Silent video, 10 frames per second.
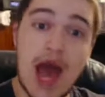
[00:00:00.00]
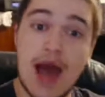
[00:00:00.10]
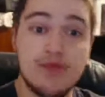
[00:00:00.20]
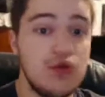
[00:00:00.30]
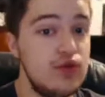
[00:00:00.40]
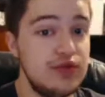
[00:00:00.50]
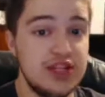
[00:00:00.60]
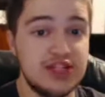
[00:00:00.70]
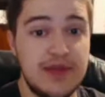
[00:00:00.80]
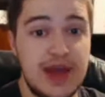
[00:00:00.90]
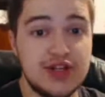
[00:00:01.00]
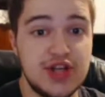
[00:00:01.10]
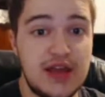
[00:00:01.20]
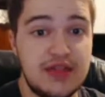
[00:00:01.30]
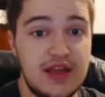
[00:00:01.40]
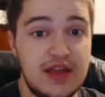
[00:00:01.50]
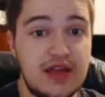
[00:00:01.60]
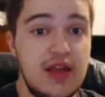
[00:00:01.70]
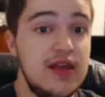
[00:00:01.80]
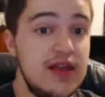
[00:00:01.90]
I'm cool with this match. I
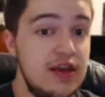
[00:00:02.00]
think they